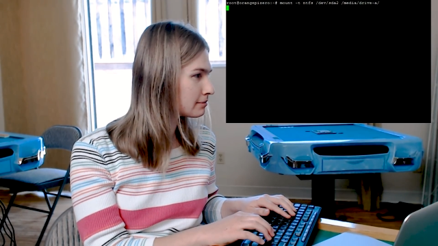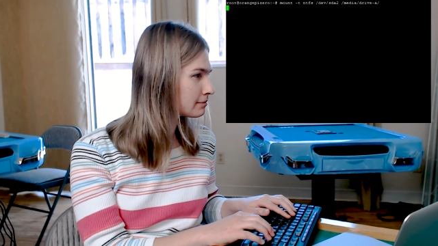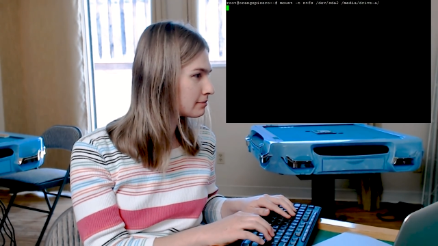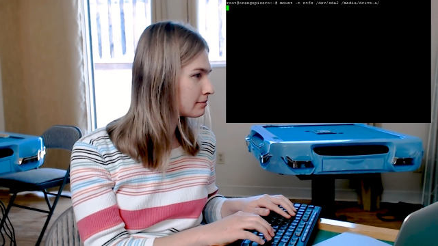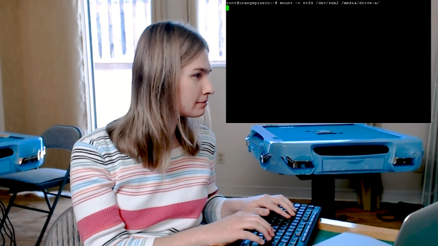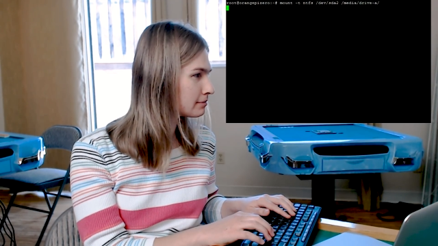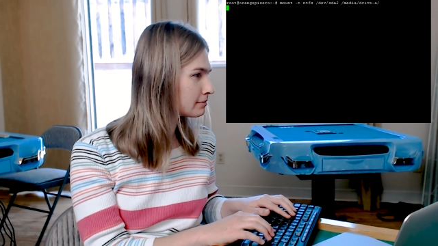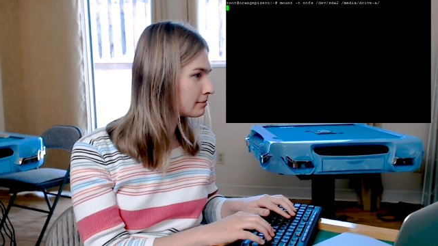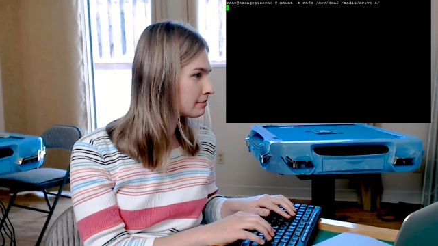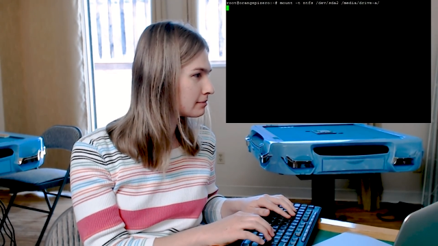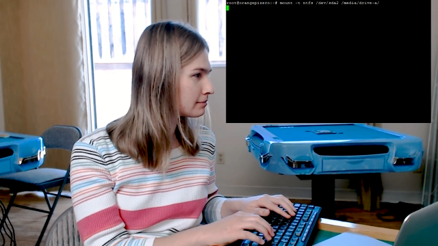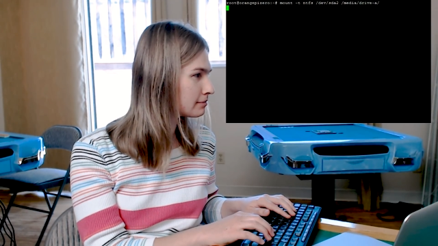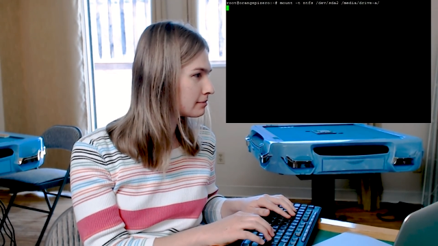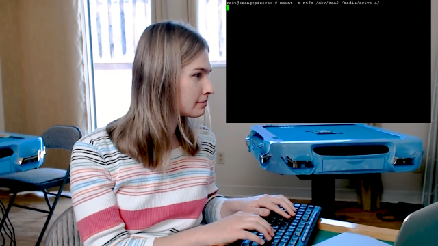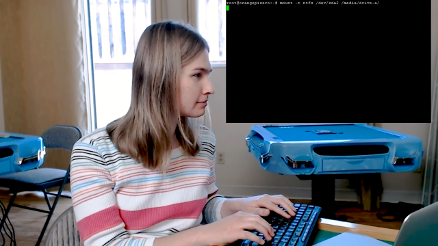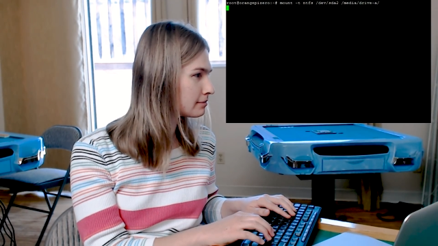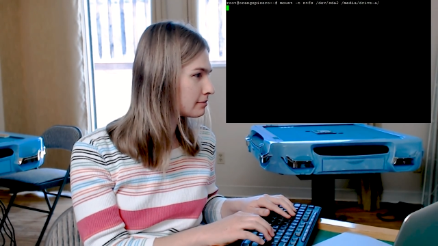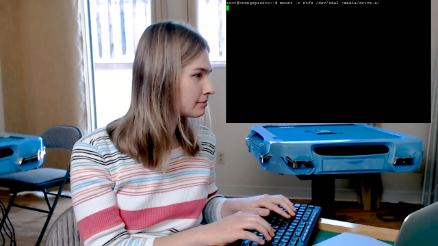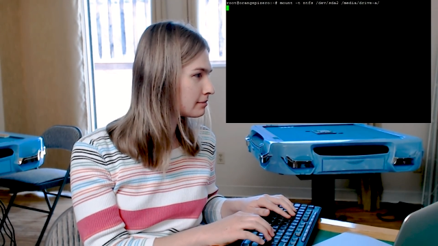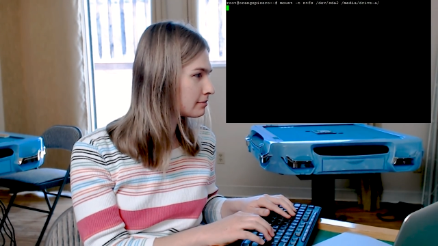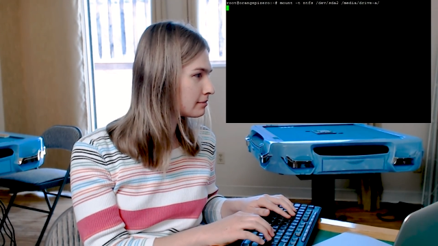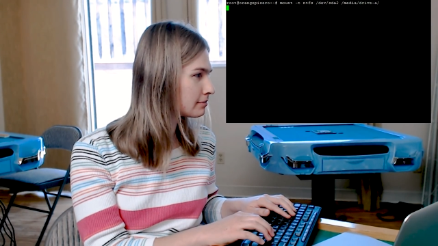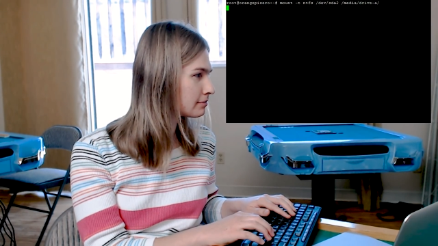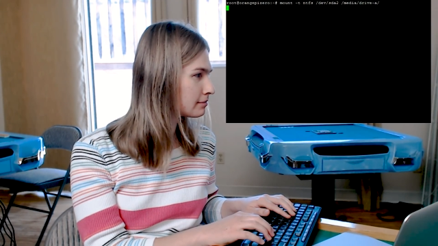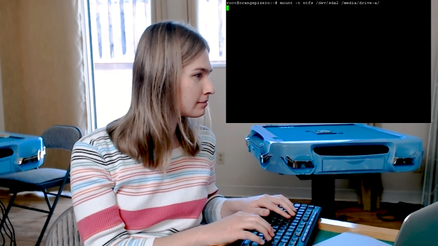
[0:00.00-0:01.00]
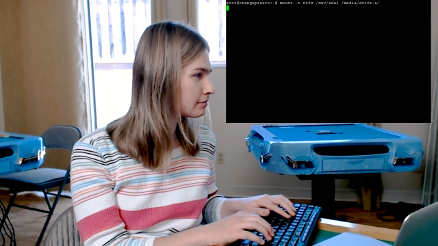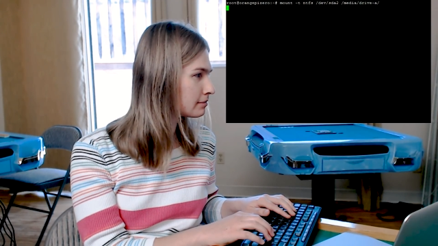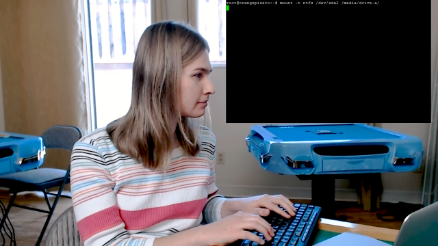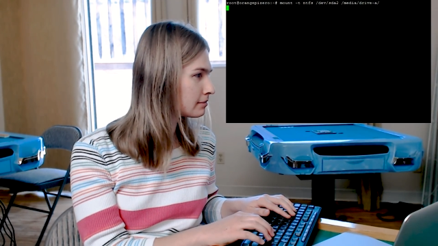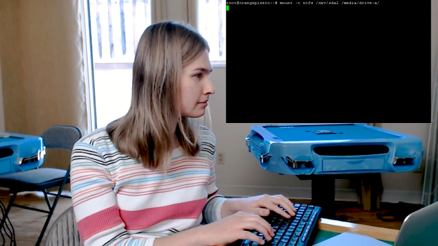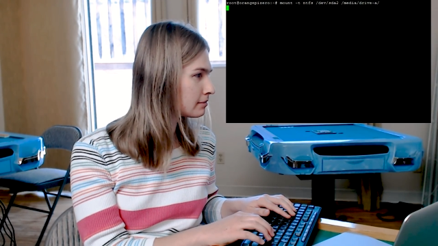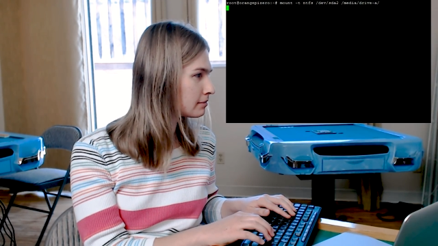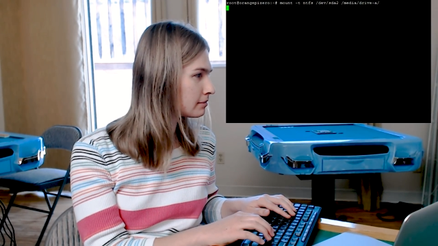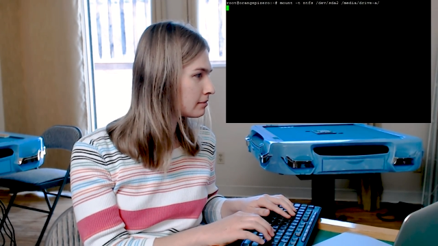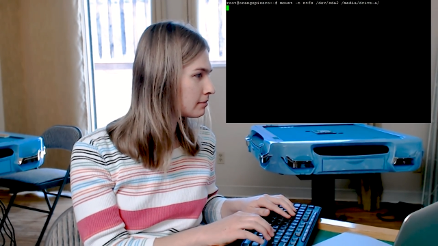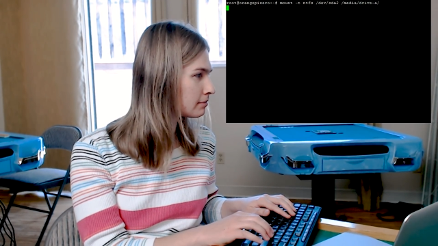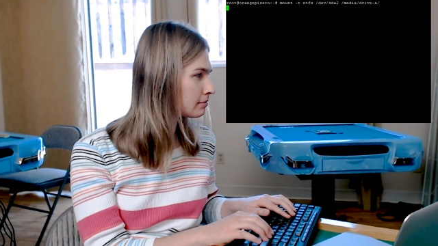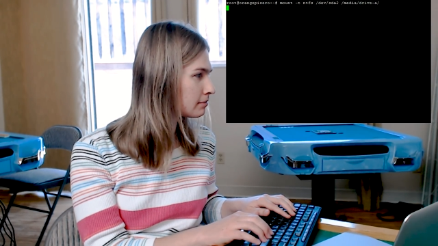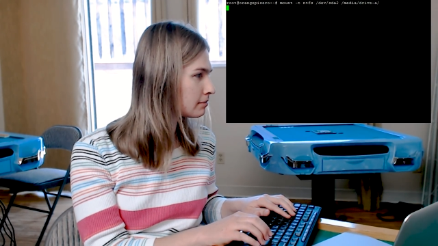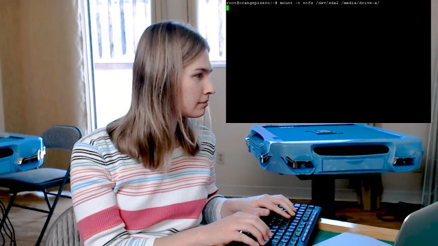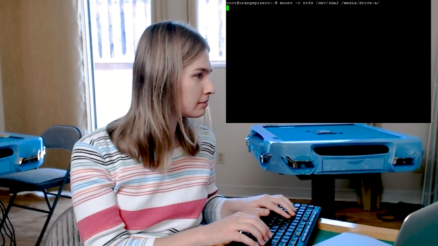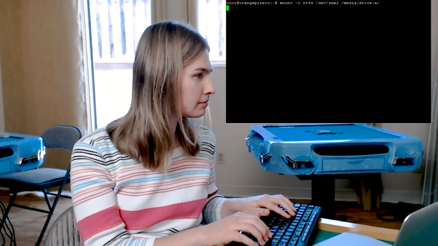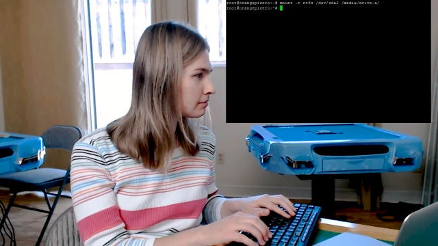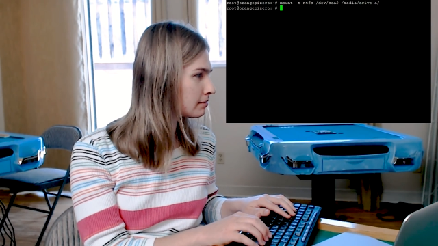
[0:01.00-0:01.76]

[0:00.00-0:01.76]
[no speech]